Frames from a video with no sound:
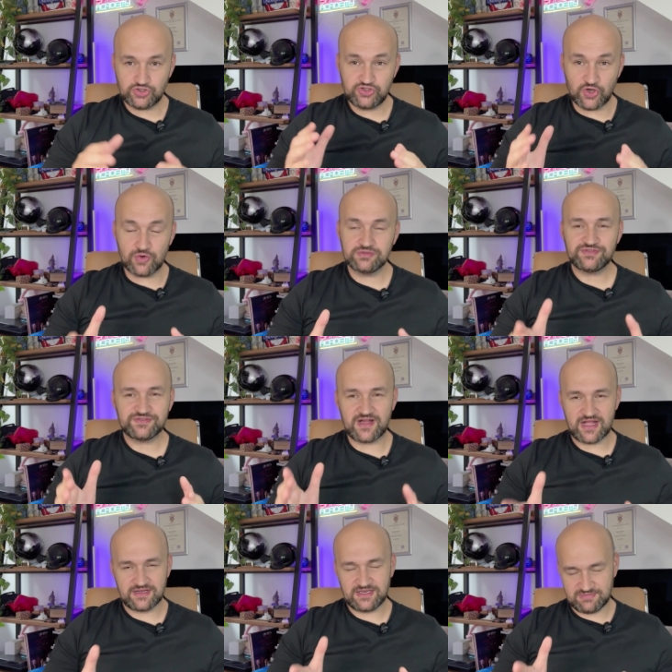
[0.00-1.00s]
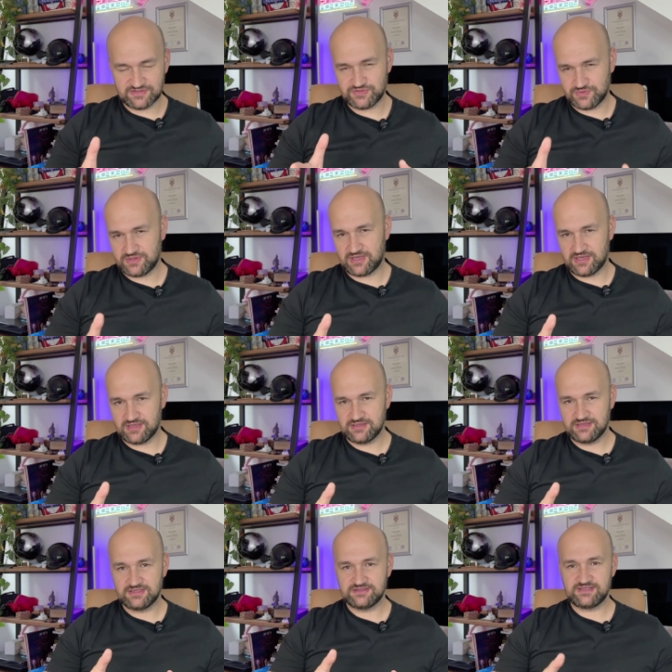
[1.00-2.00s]
don't fire the bazooka.
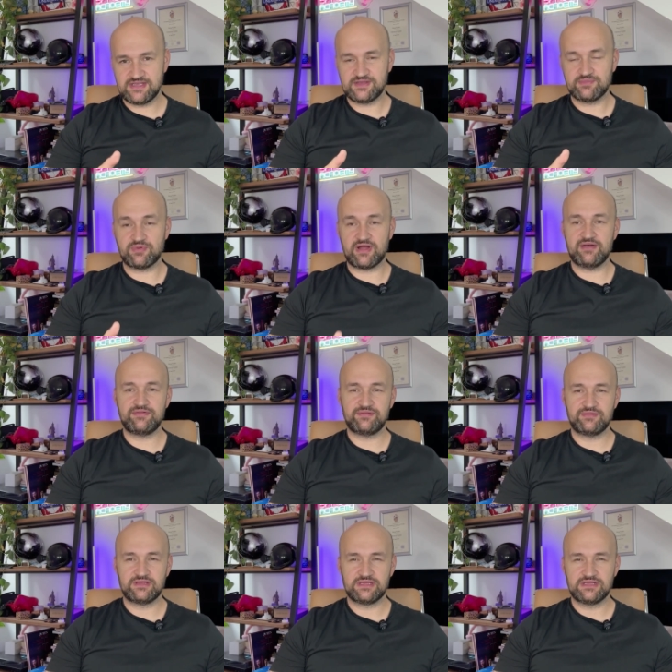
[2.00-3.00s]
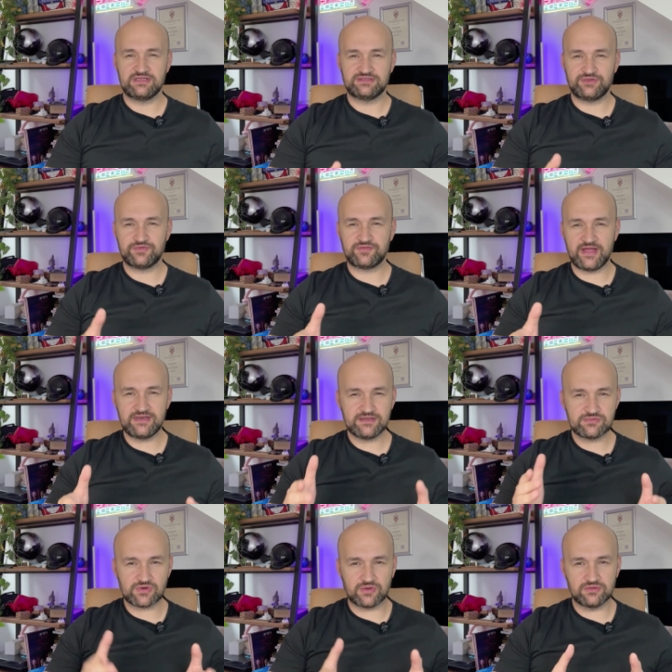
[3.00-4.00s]
Take a breath, define
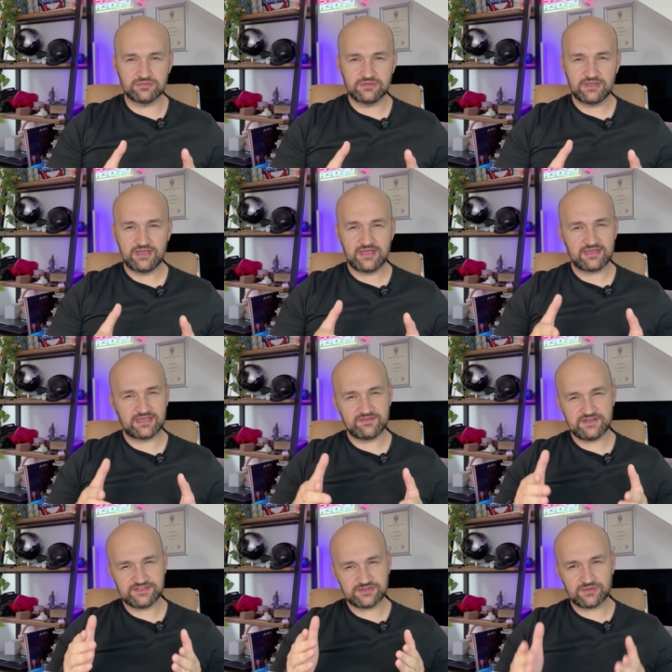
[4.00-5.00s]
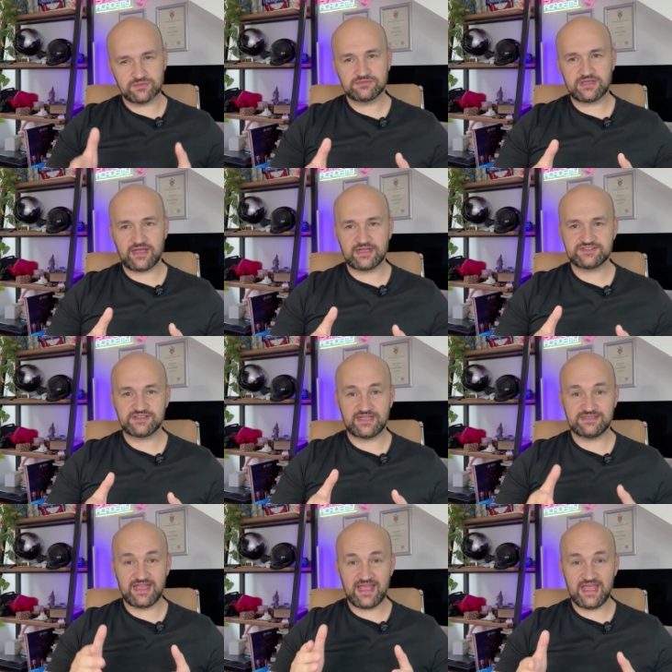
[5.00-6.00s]
the role, give it a context,
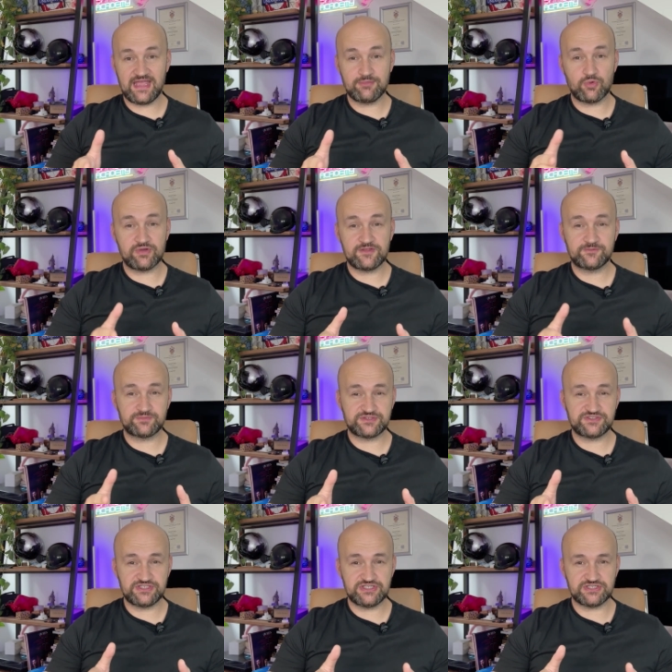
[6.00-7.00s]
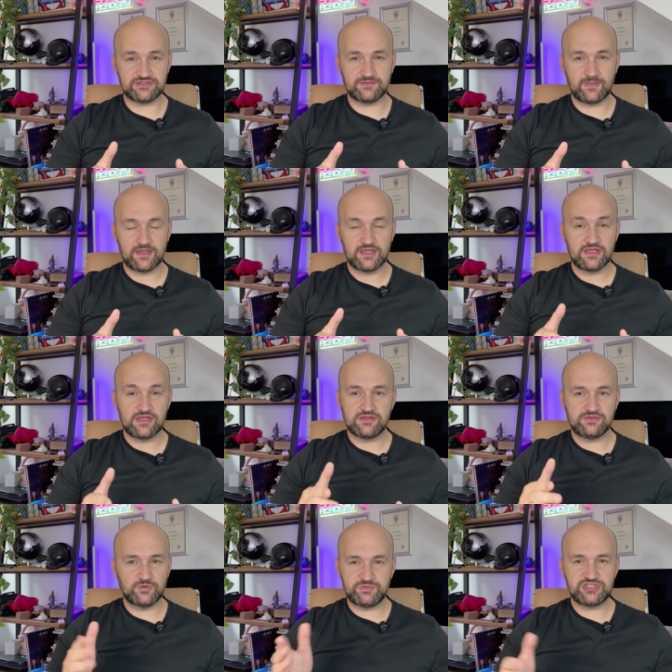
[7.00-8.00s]
and aim with precision.
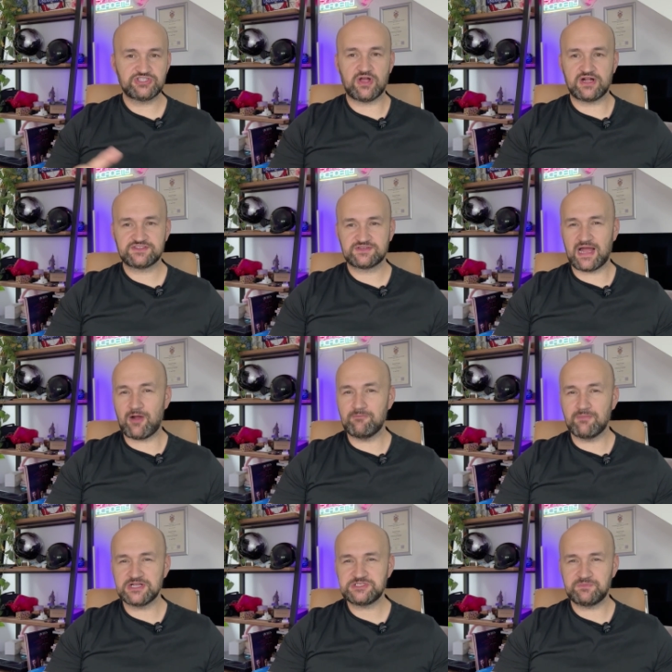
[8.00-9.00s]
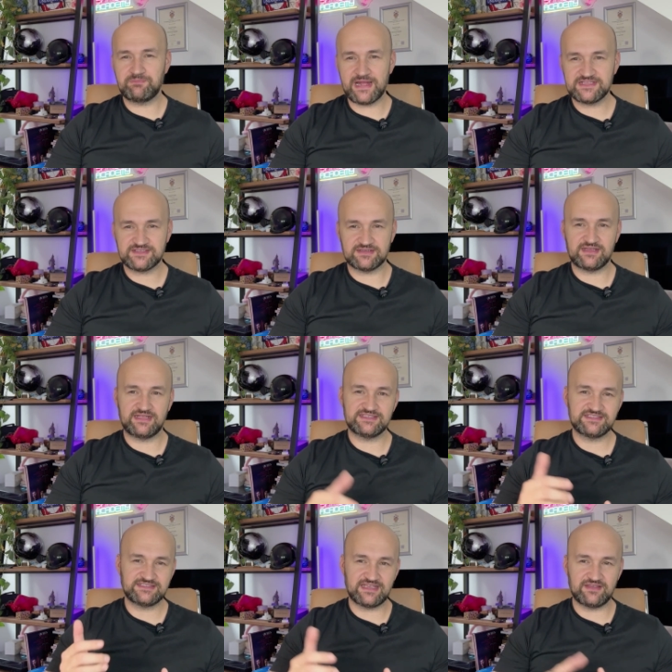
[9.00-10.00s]
You'll be shocked how much better and
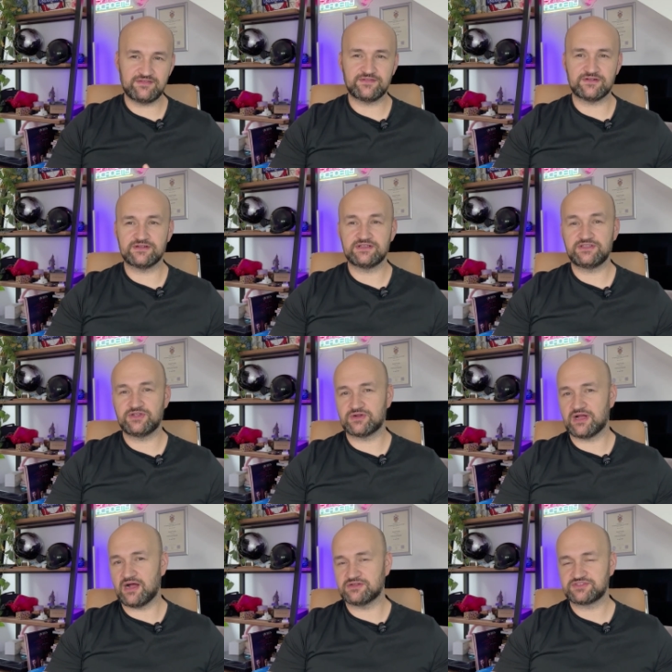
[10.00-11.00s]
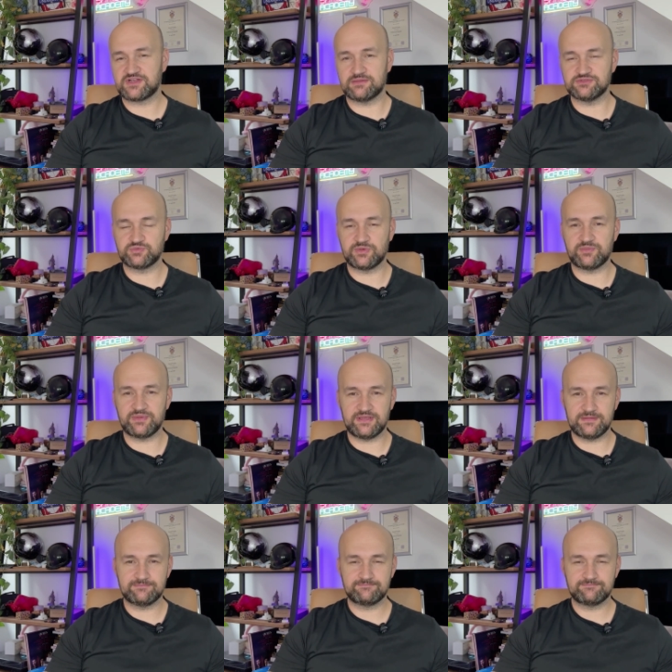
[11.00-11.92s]
safer your outcomes will be.